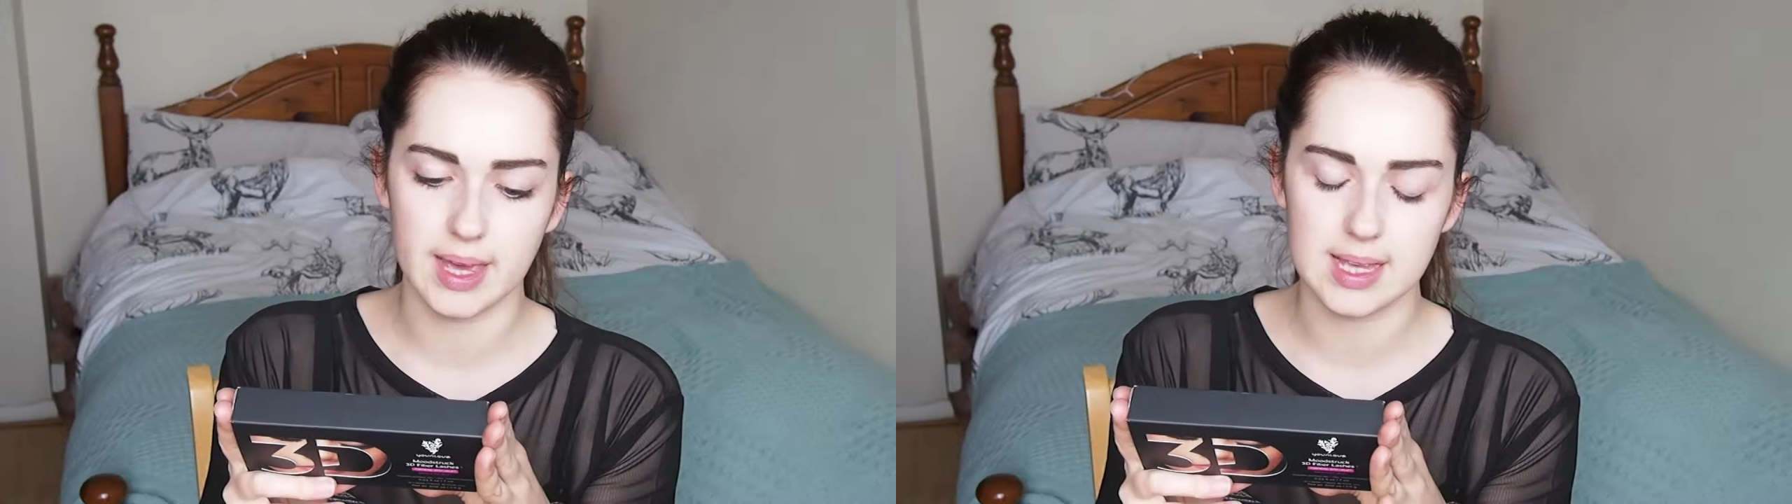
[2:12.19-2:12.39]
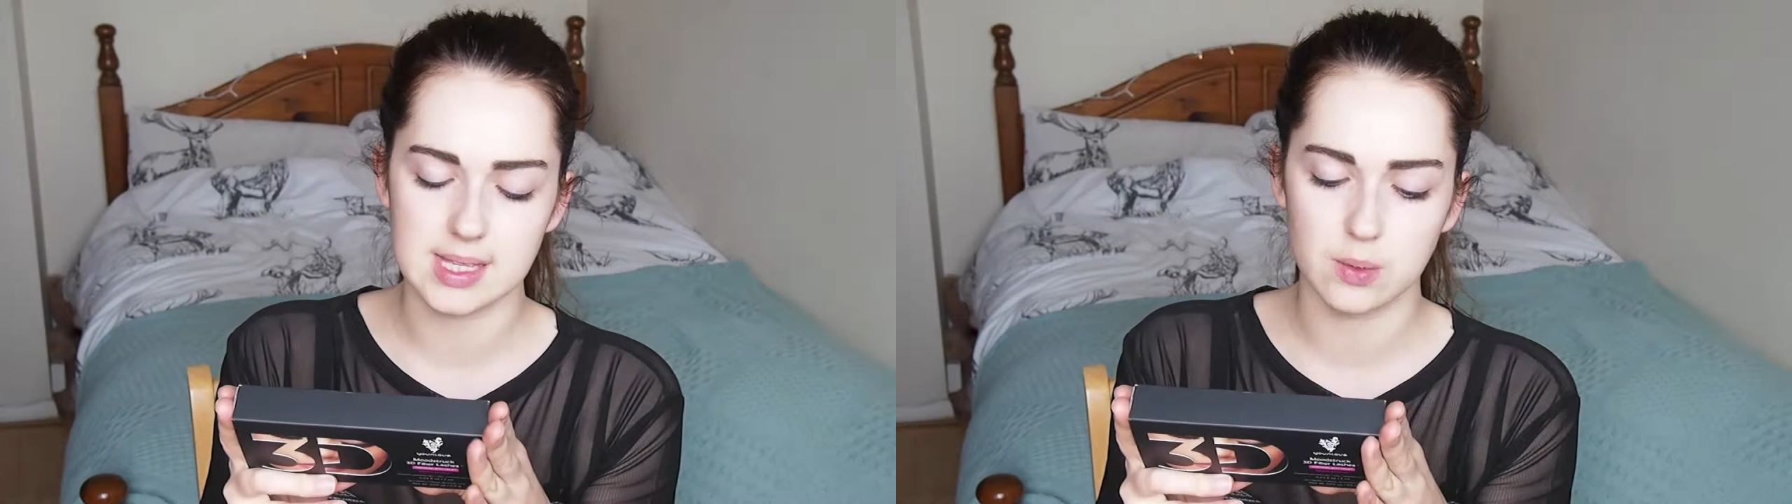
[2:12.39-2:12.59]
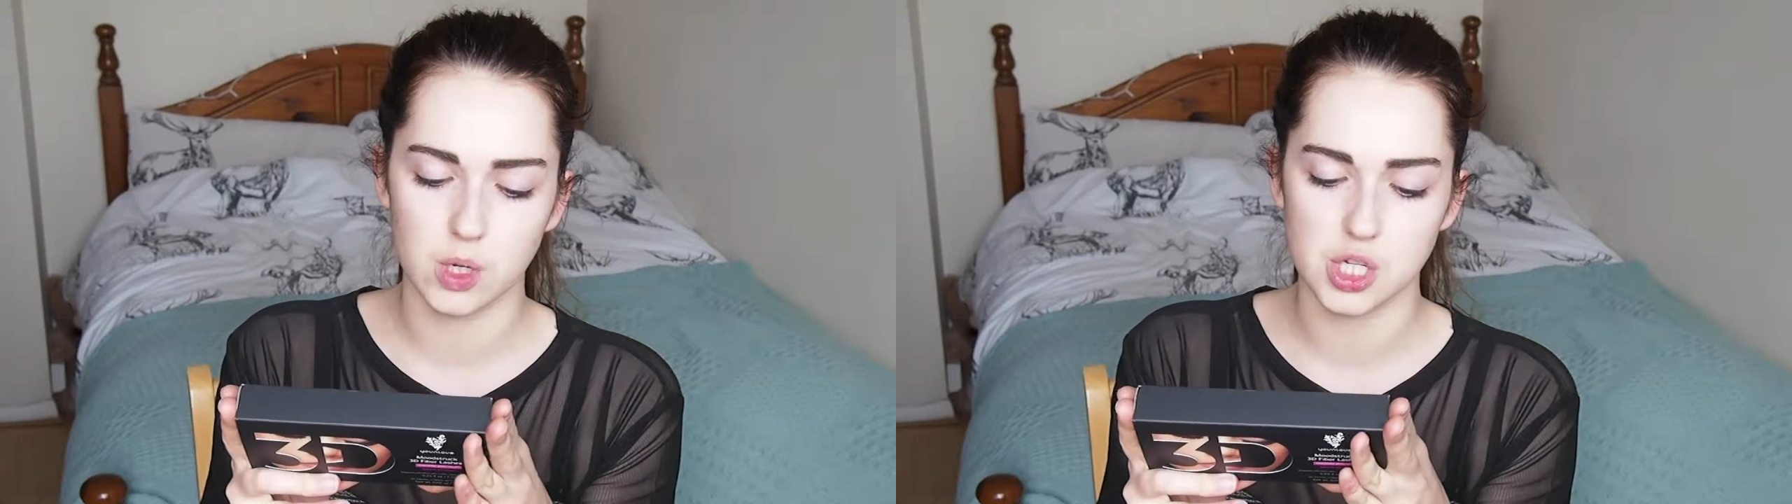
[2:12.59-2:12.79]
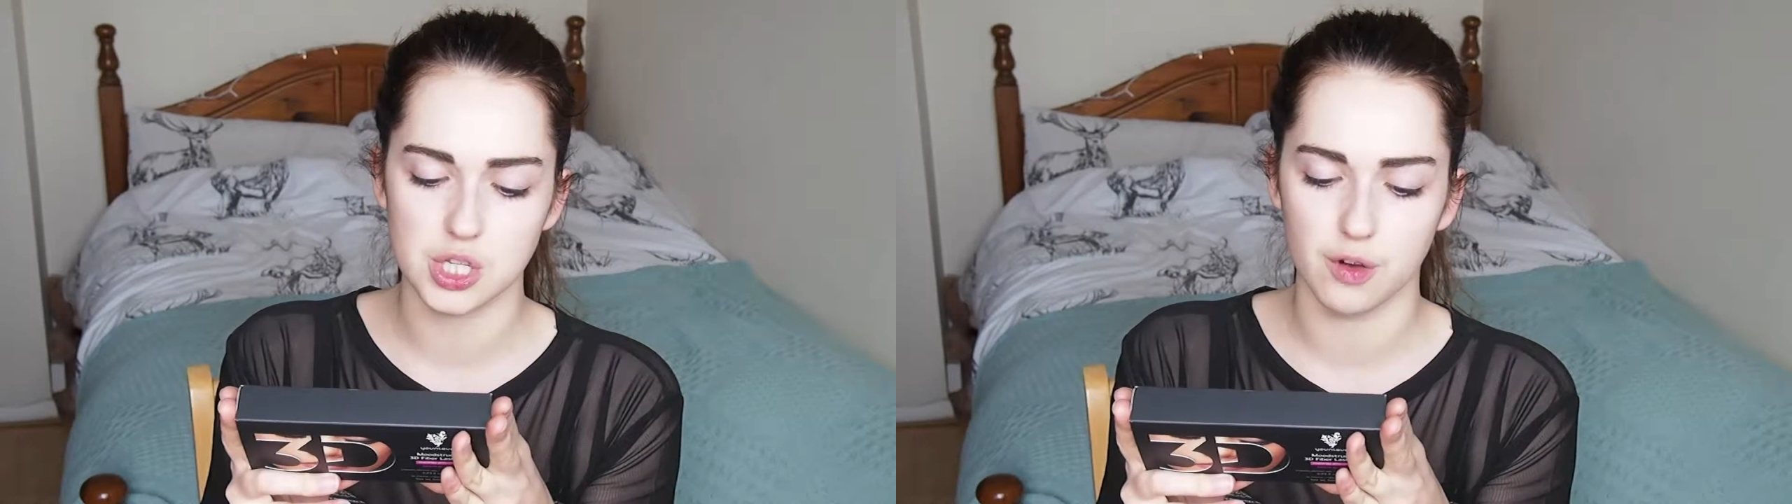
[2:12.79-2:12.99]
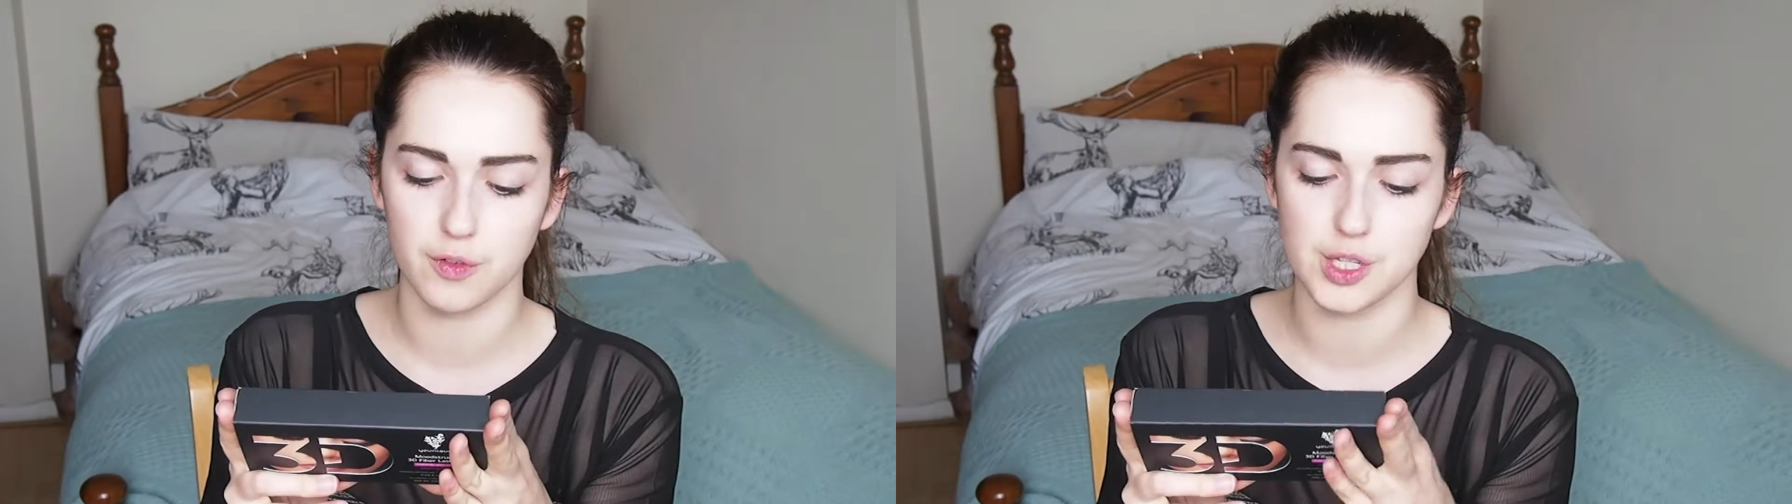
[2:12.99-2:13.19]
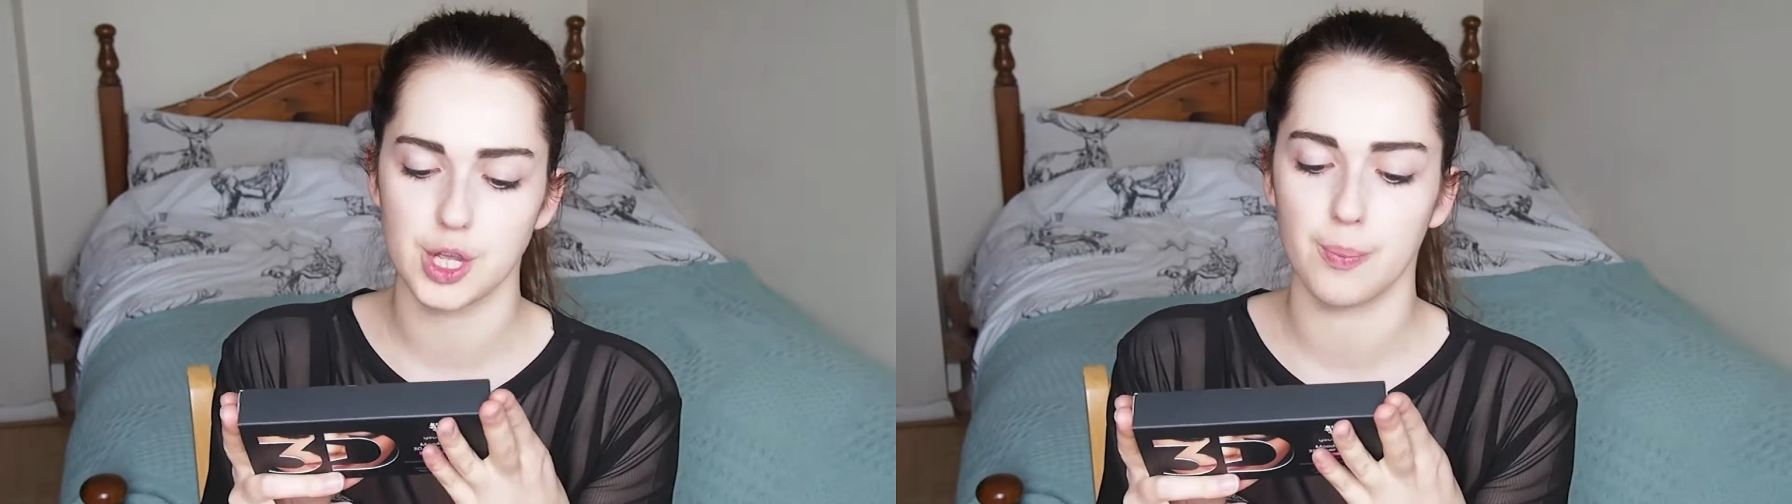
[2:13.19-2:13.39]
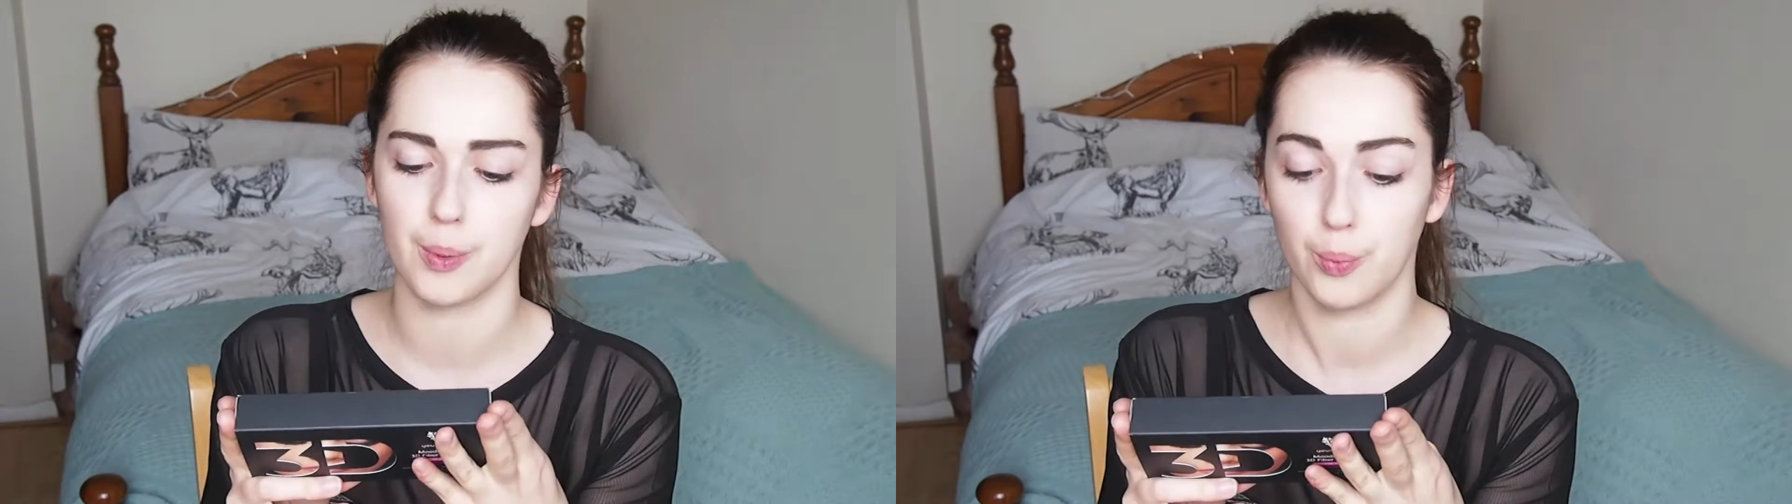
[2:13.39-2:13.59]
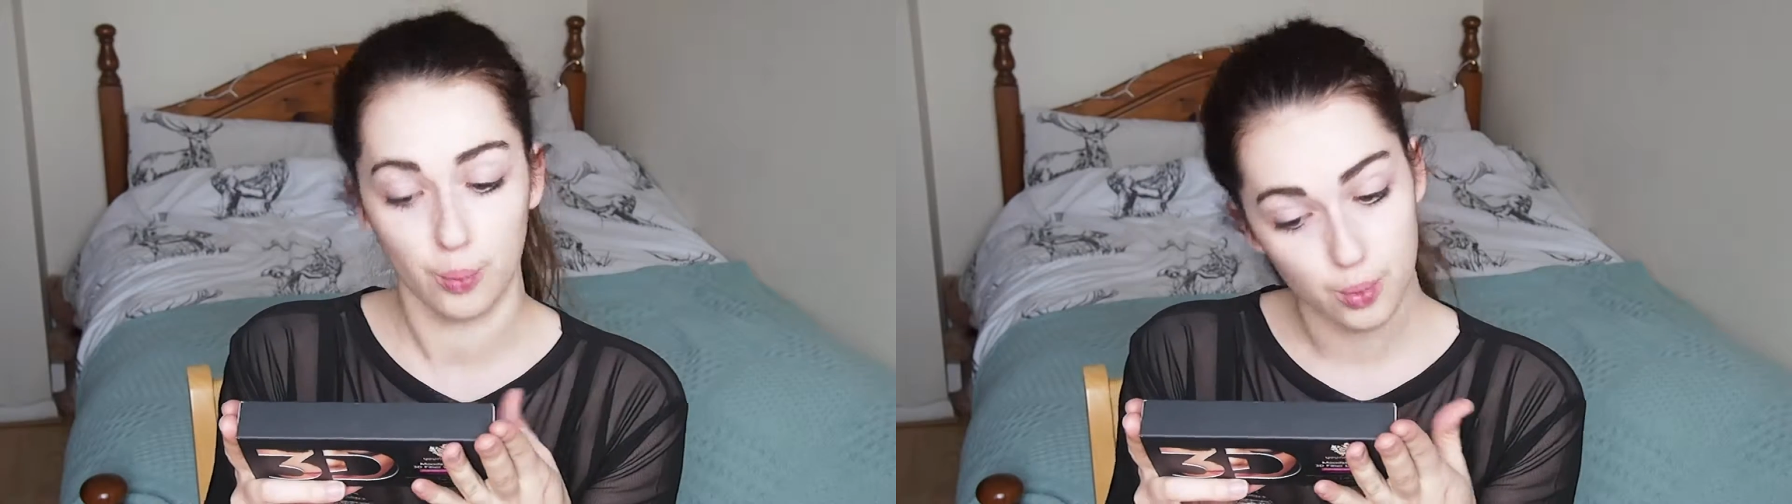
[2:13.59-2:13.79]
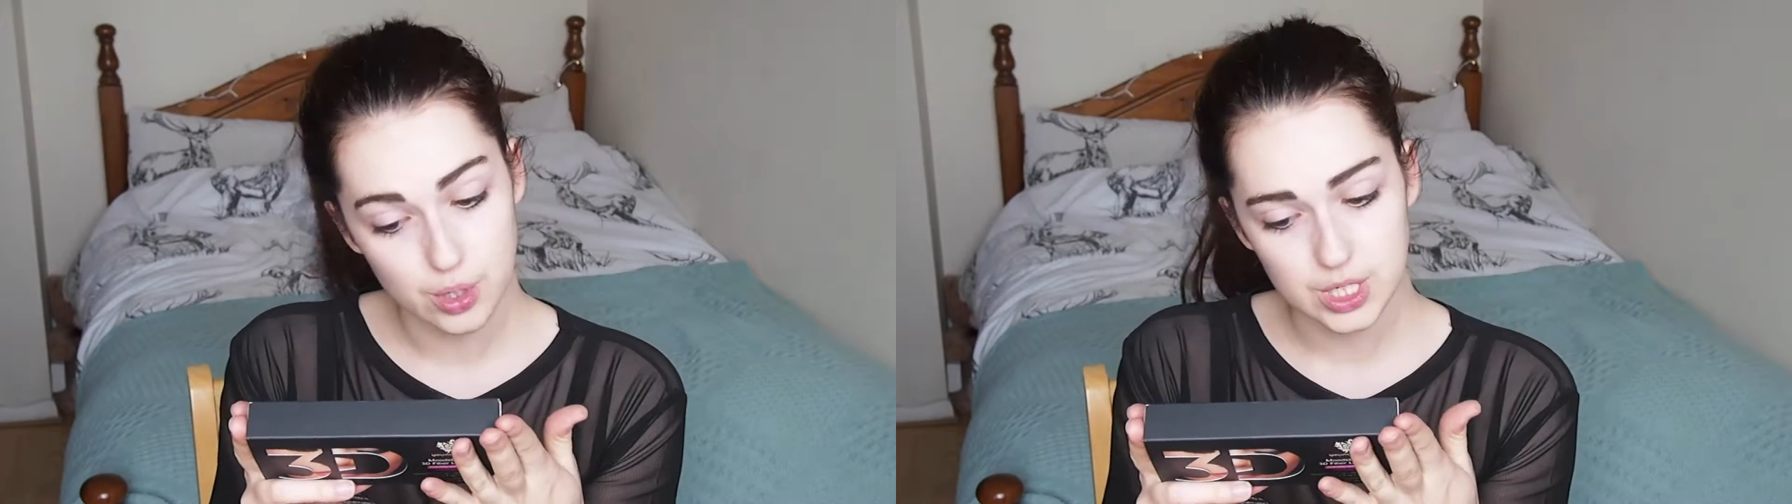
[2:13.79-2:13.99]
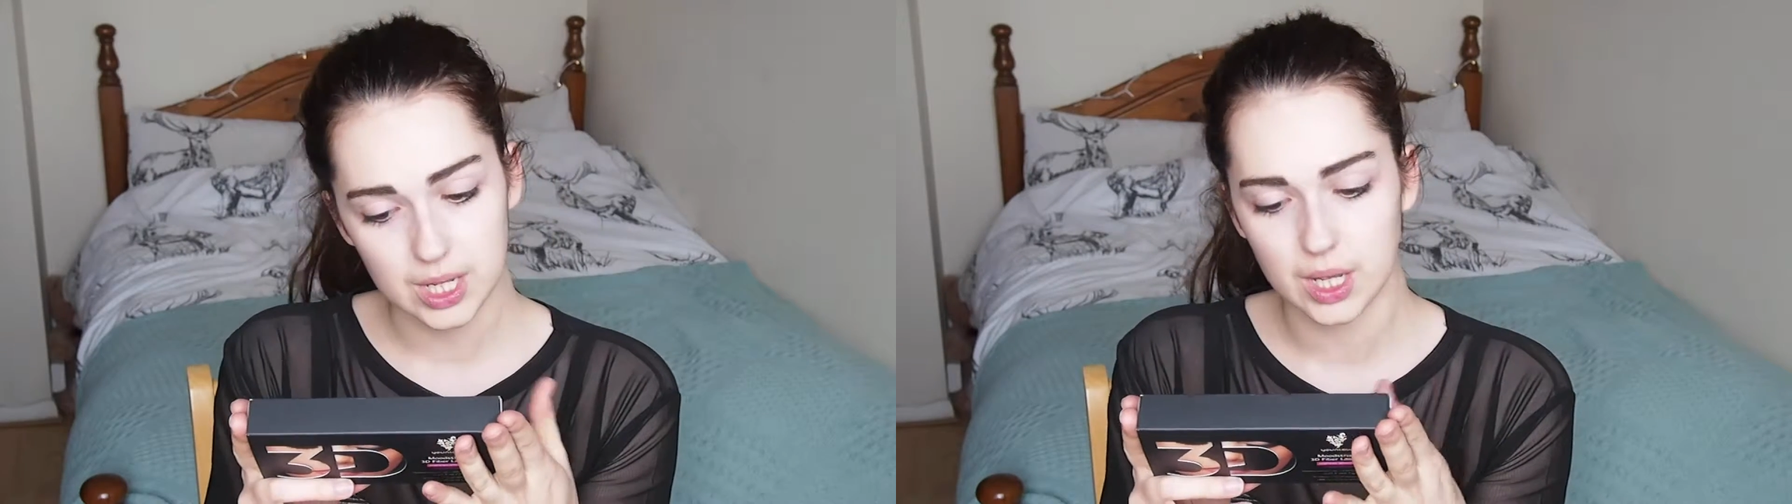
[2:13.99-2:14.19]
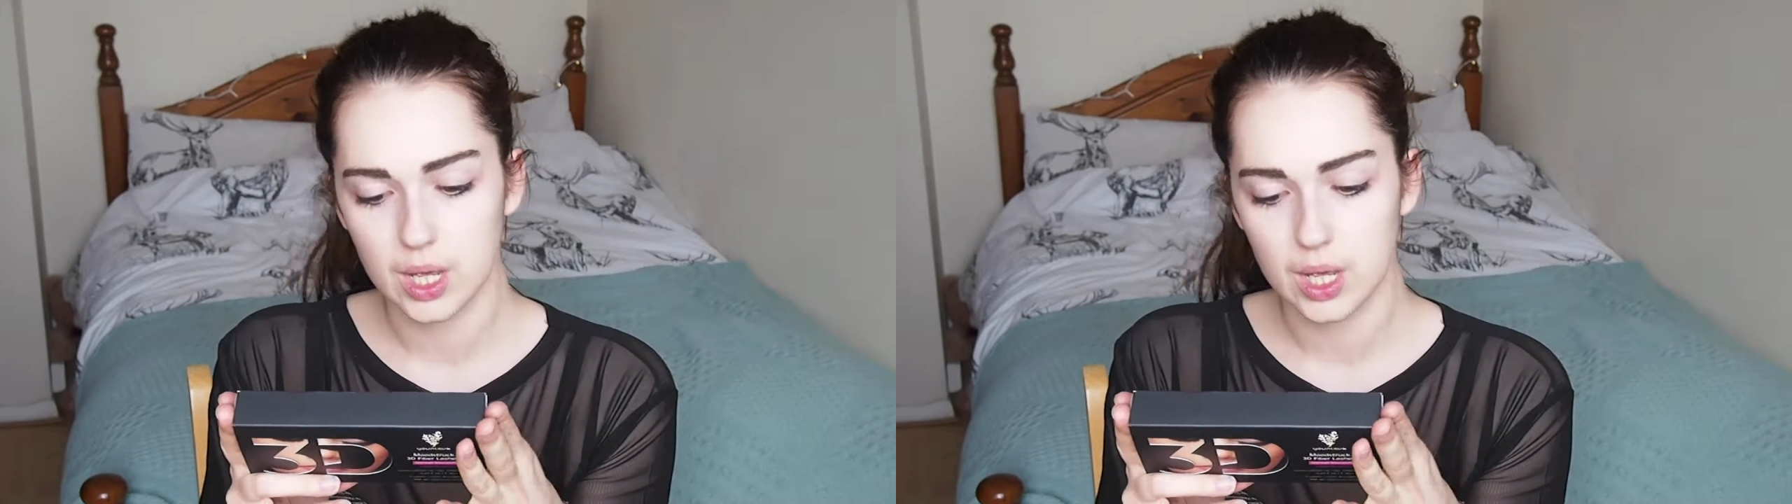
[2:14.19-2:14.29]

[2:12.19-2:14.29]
easily washes off with soap and warm water,